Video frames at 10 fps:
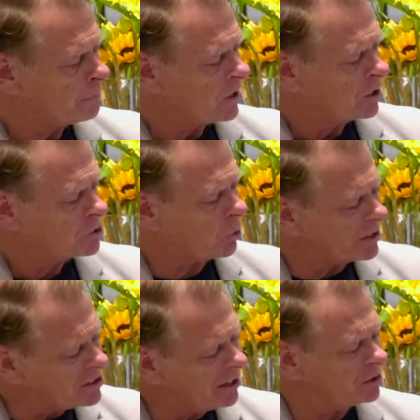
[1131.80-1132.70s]
So I
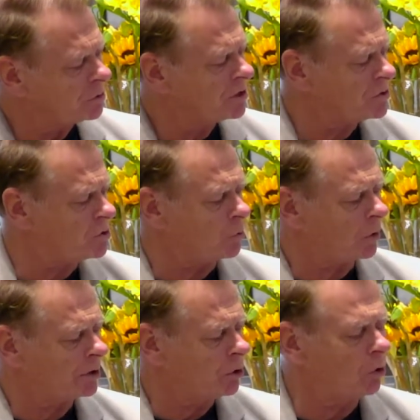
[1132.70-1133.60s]
tell you, this is what
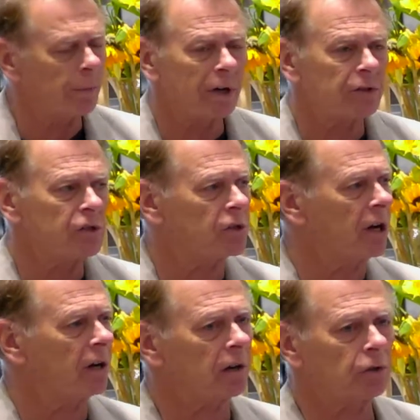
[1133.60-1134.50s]
we know about these
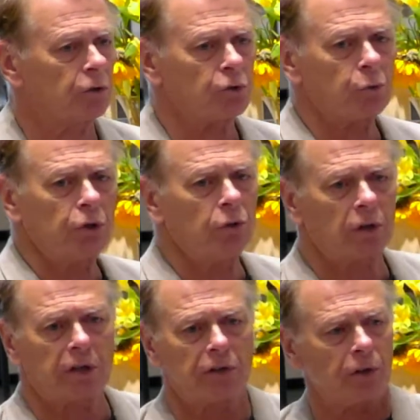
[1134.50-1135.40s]
characters when you
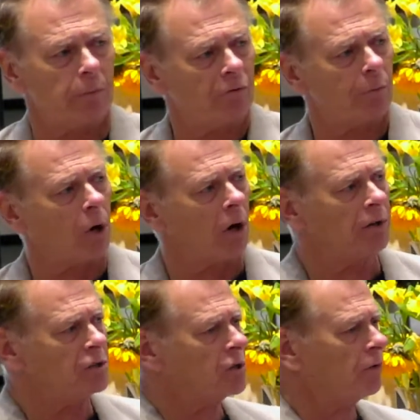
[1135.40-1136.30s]
look at them from all
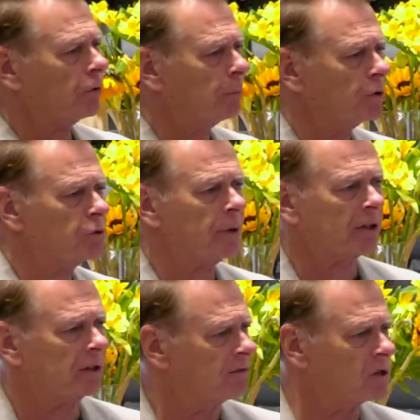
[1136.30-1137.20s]
these different
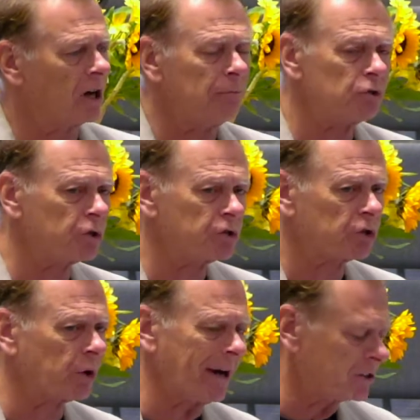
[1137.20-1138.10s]
perspectives. And I'm just
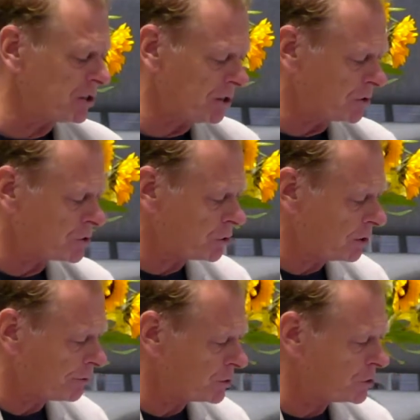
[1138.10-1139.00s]
scratching the
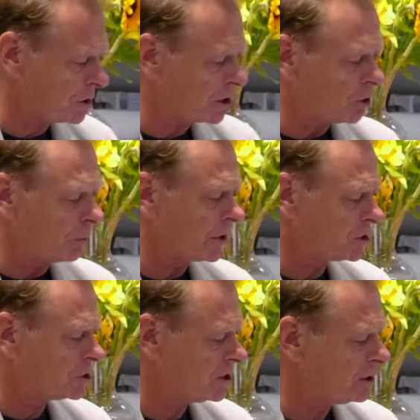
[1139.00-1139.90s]
surface. You could go
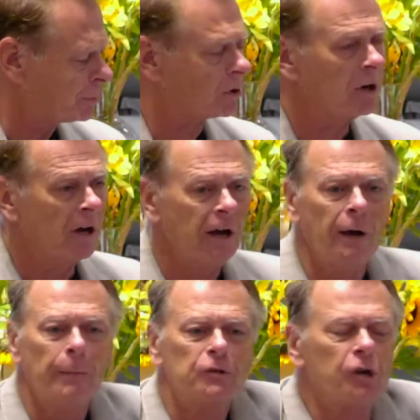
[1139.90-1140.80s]
much deeper.
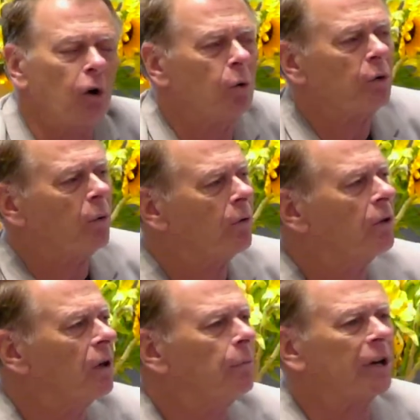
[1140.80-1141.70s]
So
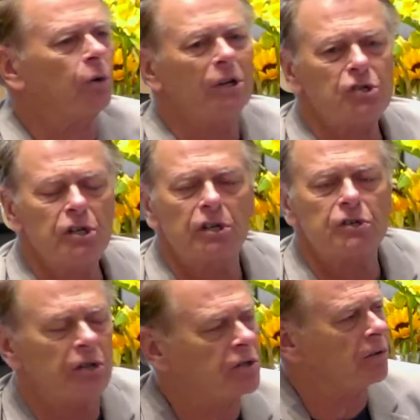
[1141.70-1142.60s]
my question is,
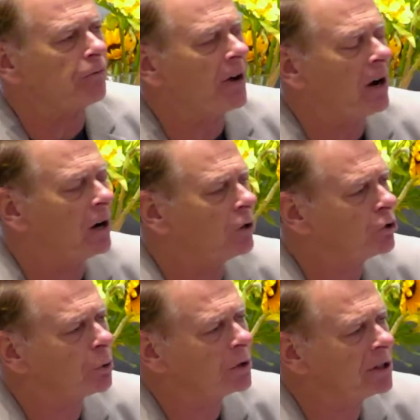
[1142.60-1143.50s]
is fair
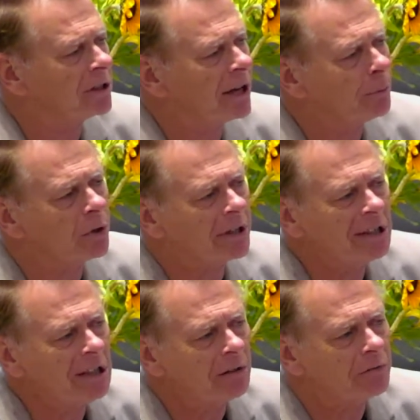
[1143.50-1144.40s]
to really label
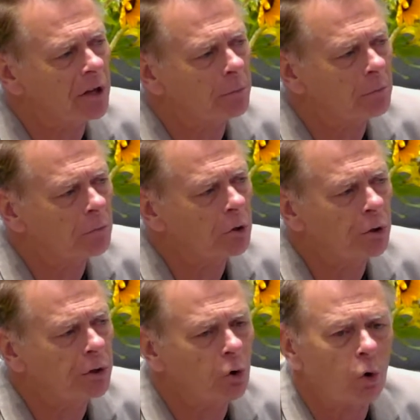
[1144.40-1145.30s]
any of them
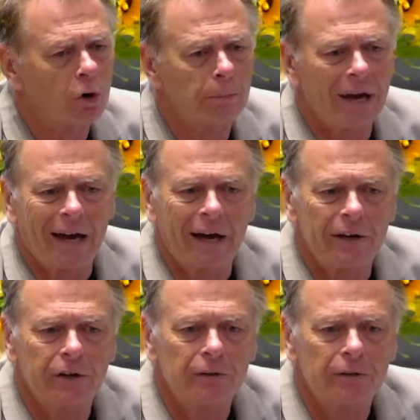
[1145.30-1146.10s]
good or bad?